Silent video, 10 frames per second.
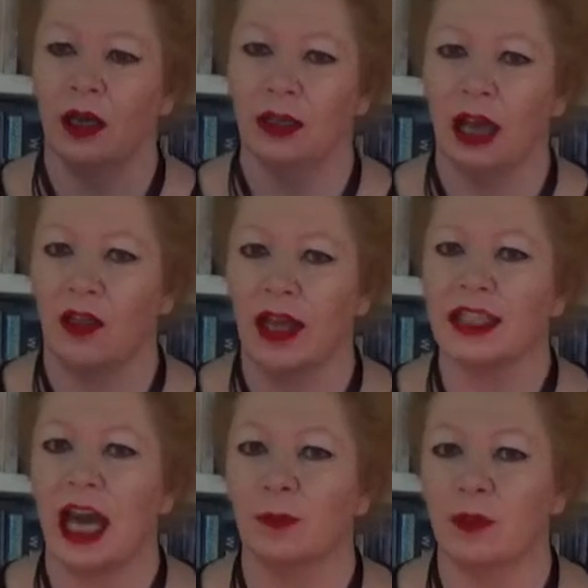Now that's
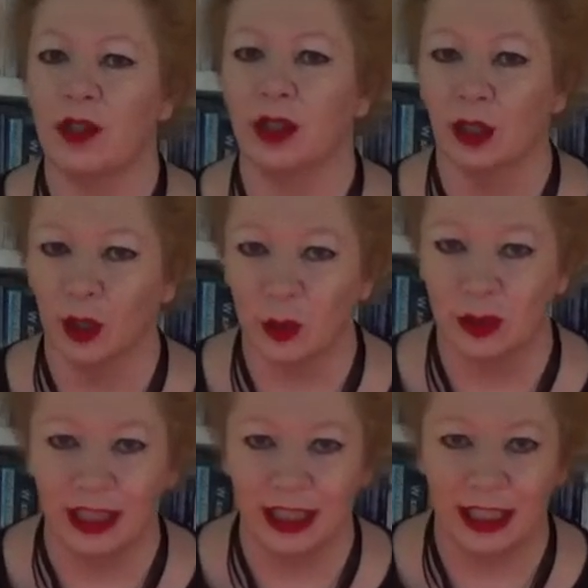
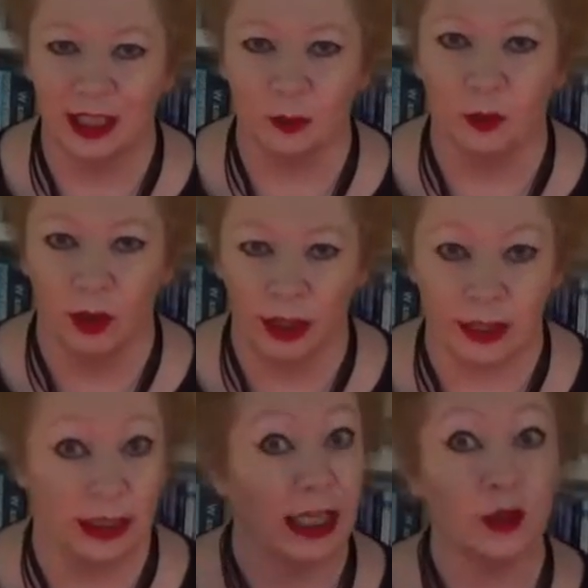absolutely
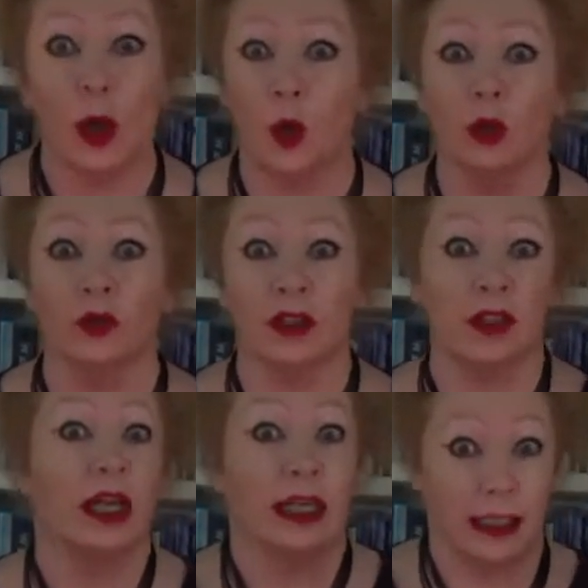brilliant, and that's why all of
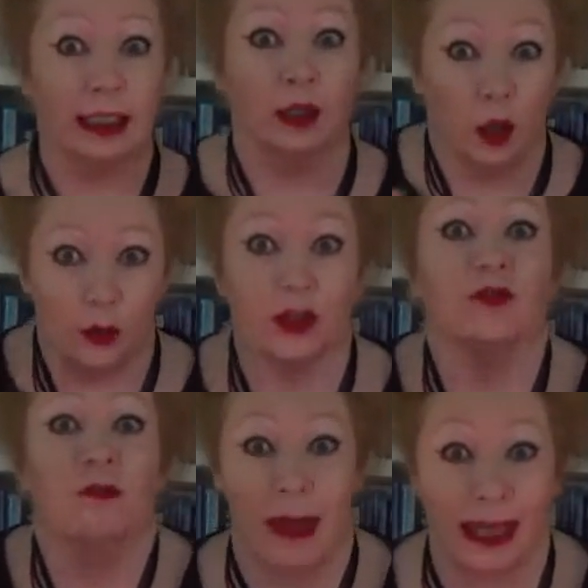us need lots of
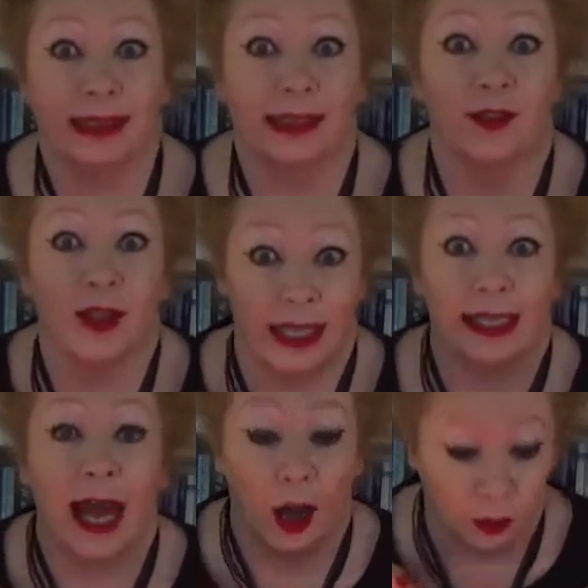Madelines in
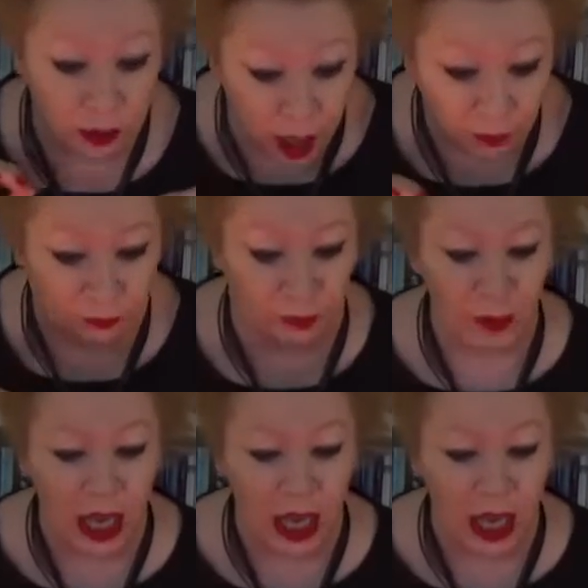our life.